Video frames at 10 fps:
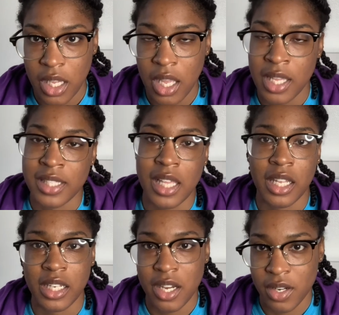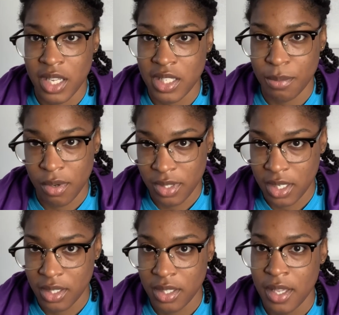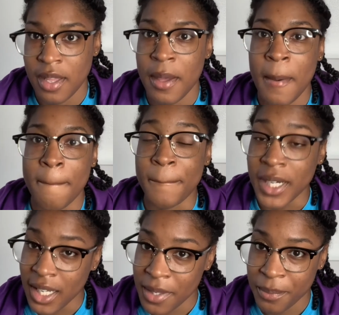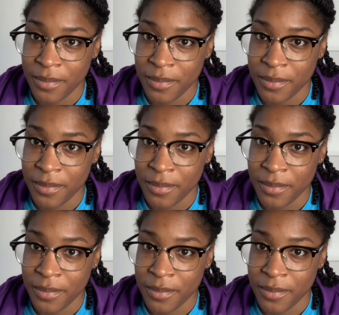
in solidarity as a protest. But